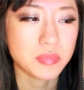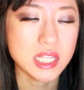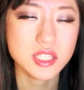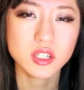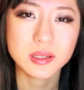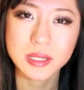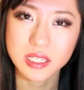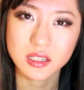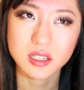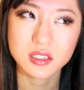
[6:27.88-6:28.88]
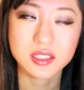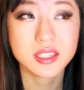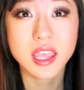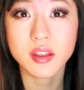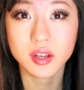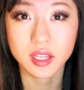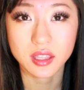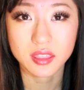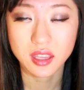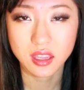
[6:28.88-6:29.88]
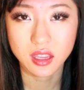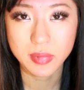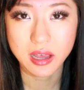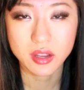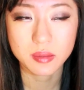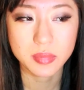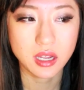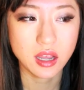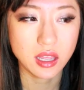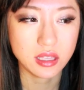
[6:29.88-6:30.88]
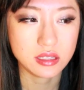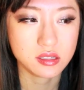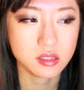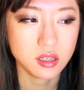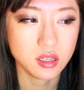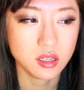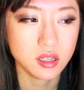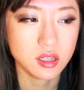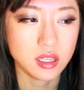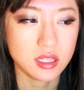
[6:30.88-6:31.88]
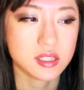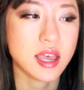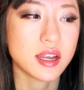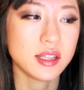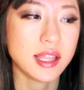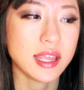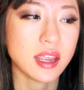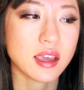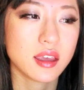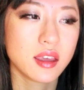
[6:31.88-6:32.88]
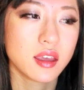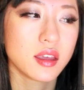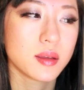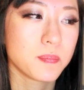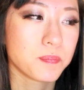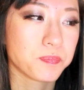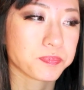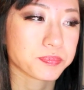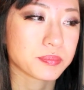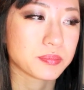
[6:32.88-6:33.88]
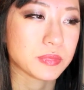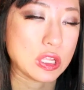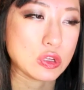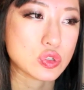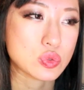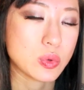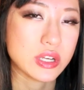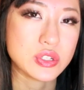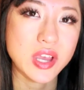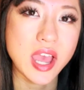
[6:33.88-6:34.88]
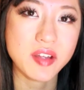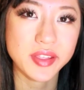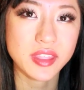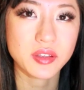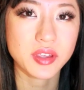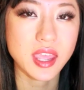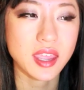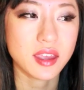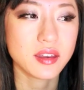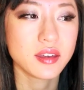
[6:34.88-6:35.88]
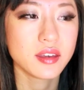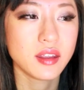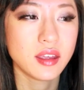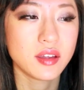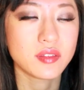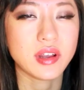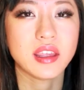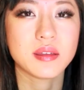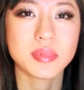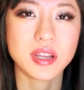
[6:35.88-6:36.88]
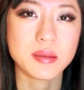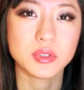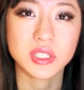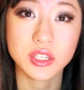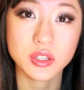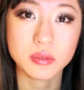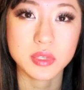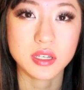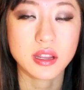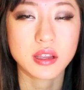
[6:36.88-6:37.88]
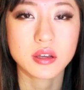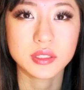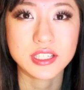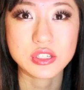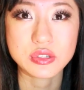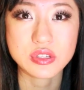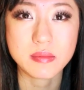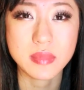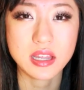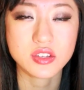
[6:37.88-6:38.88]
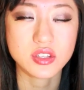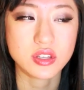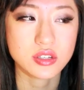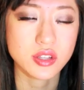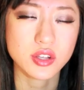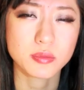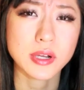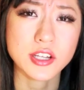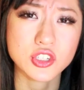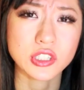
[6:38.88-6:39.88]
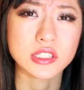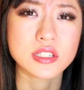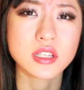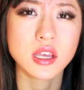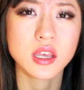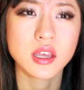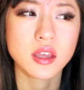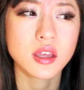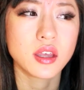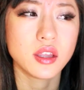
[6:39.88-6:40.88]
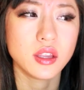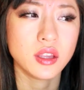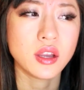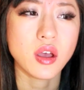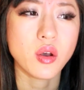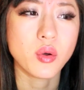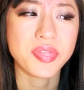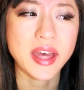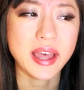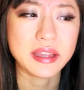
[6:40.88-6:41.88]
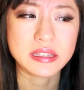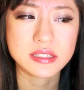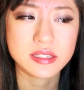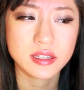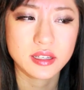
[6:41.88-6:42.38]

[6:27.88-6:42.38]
It's a little bit scary thinking about it, because it's kind of like you just want to do everything you can, right? But I'm only human and I can only do so much, and there's other pressures, you know, that